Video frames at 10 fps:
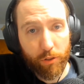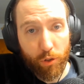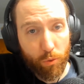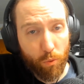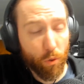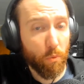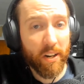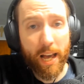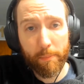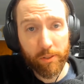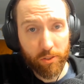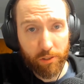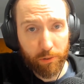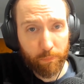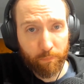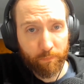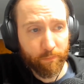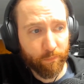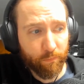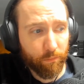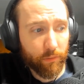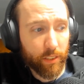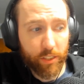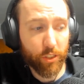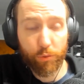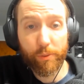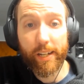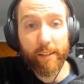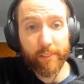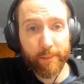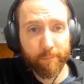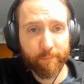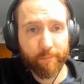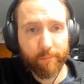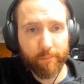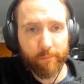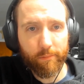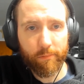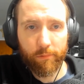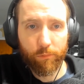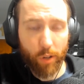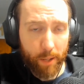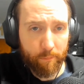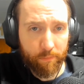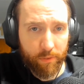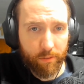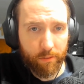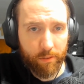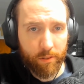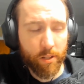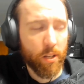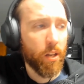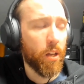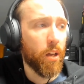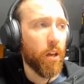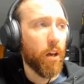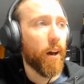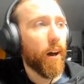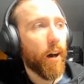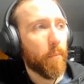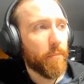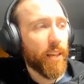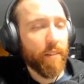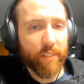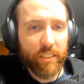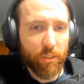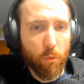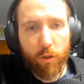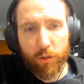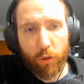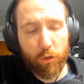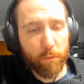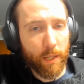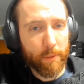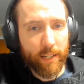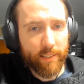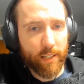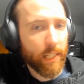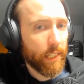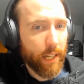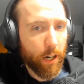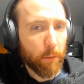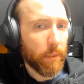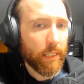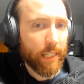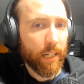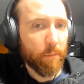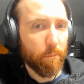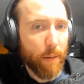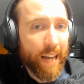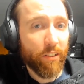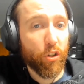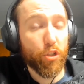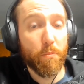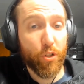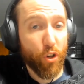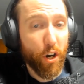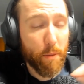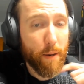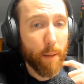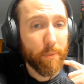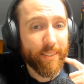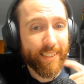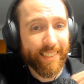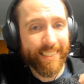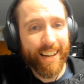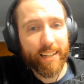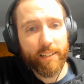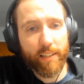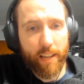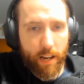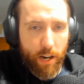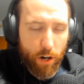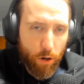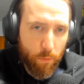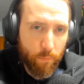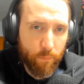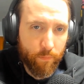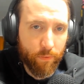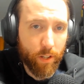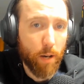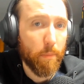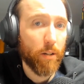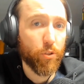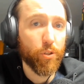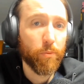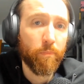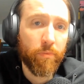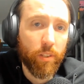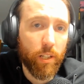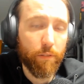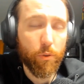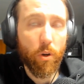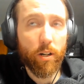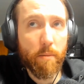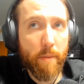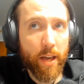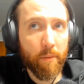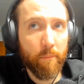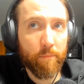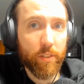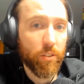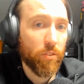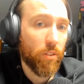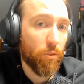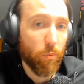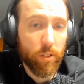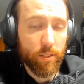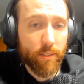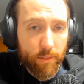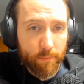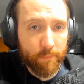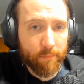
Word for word: you or what happens to you it's just reality right um, you have like small circles maybe outside that care but again by and large the majority of the populace does not care about you if you are a man. It just is what it is.